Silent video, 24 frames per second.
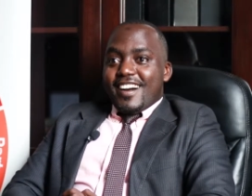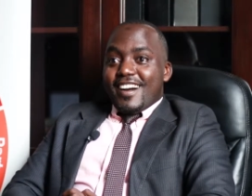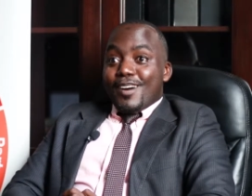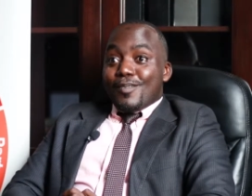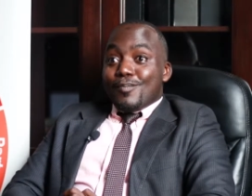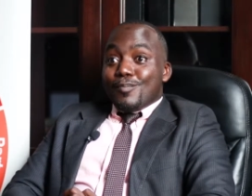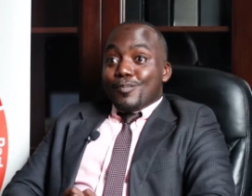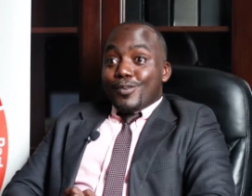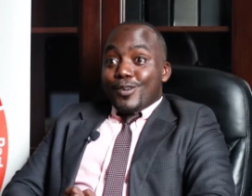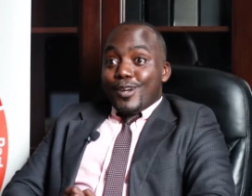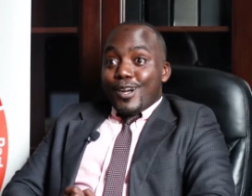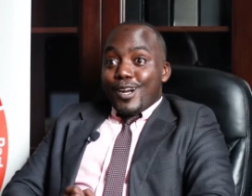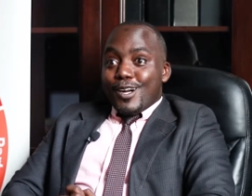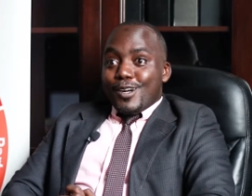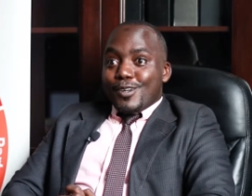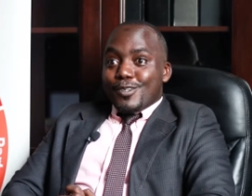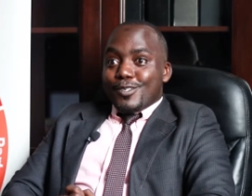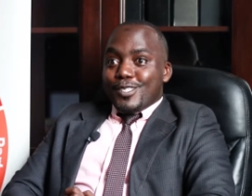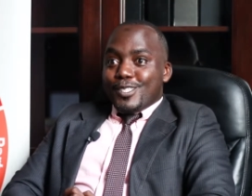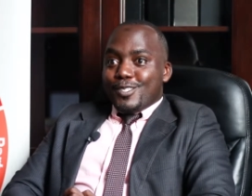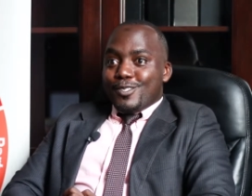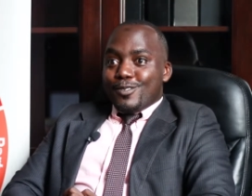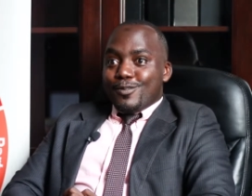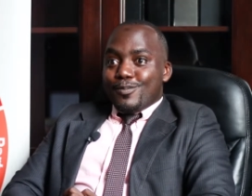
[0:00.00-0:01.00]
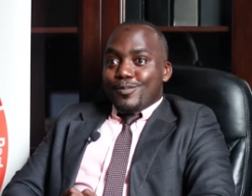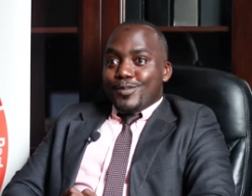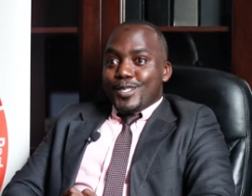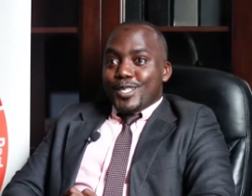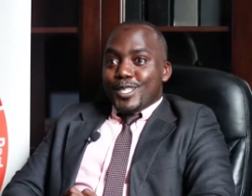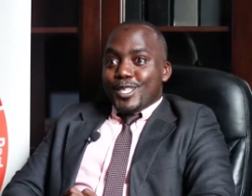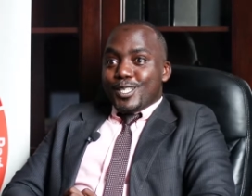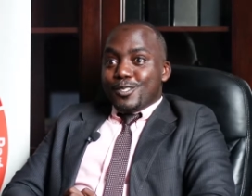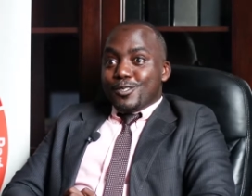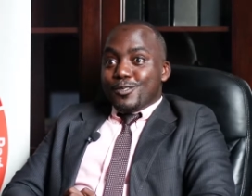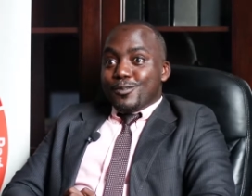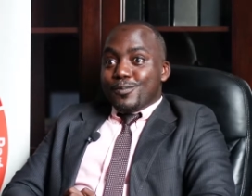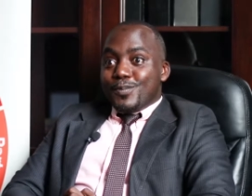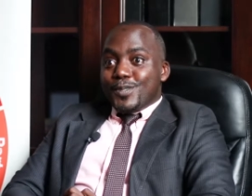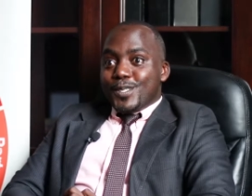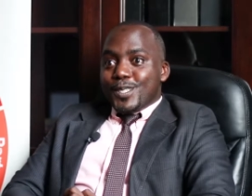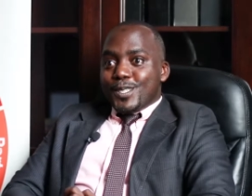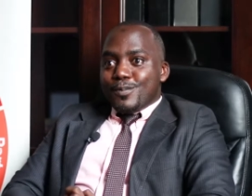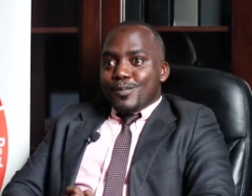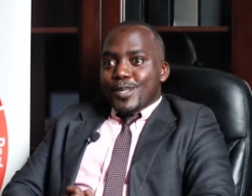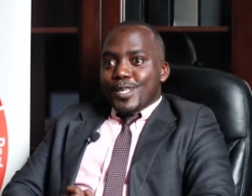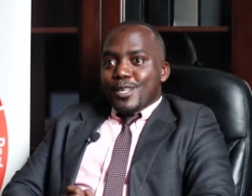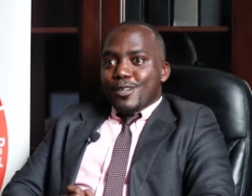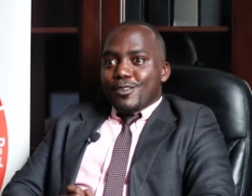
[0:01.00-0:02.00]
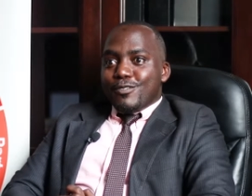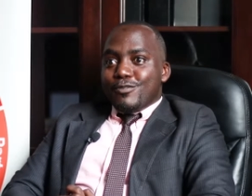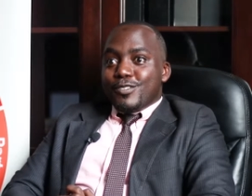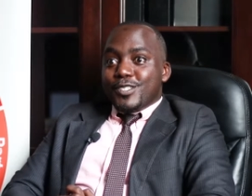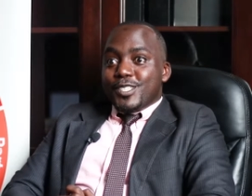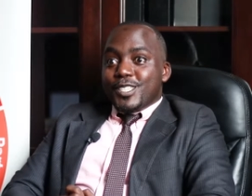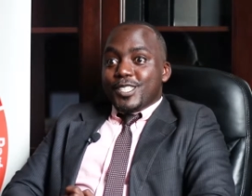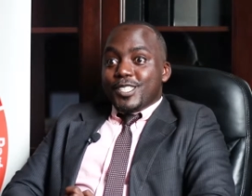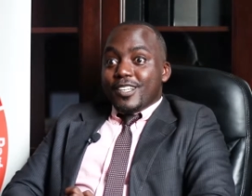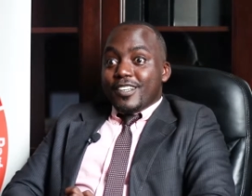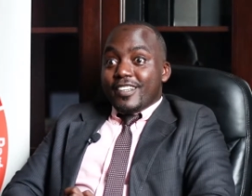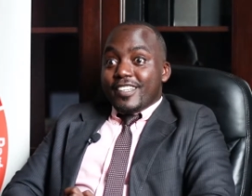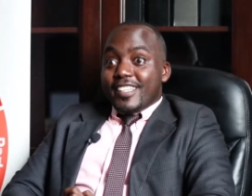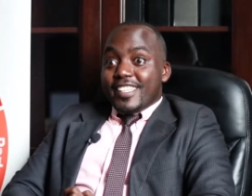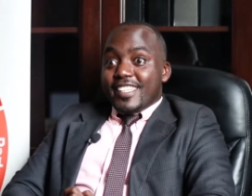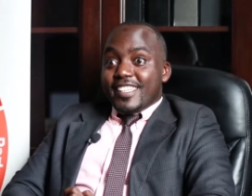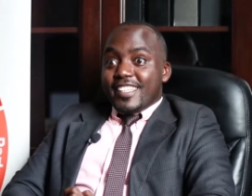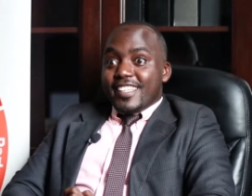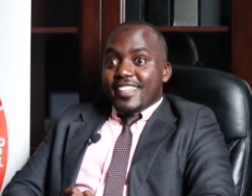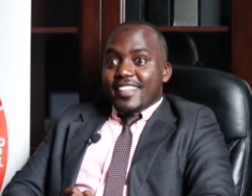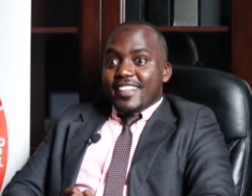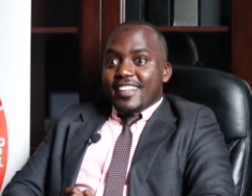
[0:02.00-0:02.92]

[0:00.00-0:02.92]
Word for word: I'm proud to be a UPE beneficiary.